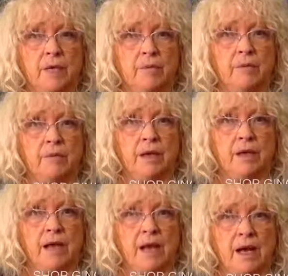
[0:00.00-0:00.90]
But right
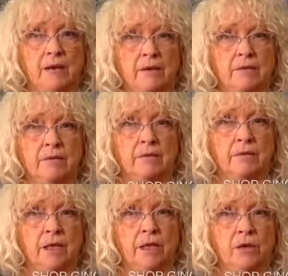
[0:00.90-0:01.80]
now,
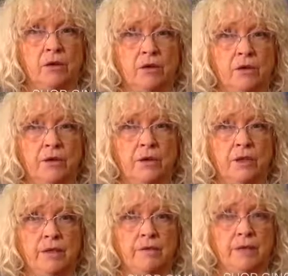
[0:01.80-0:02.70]
in order to
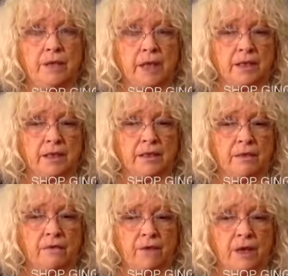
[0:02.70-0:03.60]
live the next
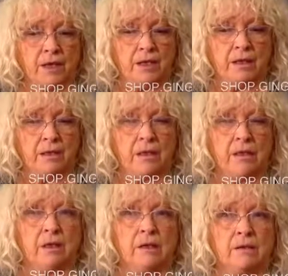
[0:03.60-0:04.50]
phase
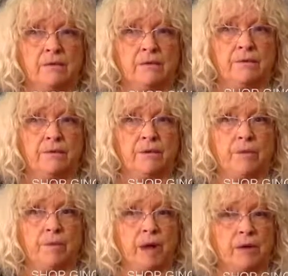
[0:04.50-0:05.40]
of the
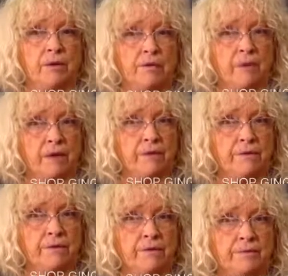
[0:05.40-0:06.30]
power of love